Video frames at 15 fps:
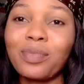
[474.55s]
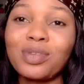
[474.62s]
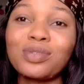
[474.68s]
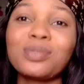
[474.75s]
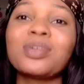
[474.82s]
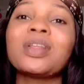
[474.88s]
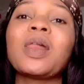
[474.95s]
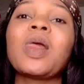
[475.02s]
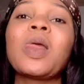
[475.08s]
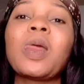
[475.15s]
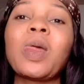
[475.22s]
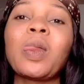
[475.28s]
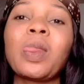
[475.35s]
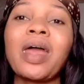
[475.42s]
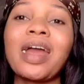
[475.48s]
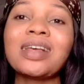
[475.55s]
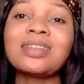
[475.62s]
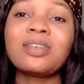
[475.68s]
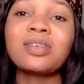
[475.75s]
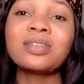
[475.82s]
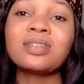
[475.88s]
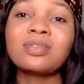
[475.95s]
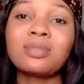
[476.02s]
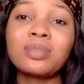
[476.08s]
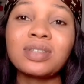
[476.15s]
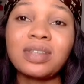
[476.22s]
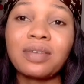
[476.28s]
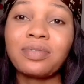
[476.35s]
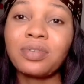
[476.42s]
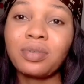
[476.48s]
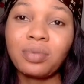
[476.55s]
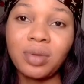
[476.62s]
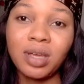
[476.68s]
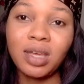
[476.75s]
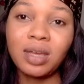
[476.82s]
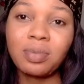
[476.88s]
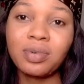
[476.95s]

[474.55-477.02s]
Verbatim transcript: this one I sell this almost every week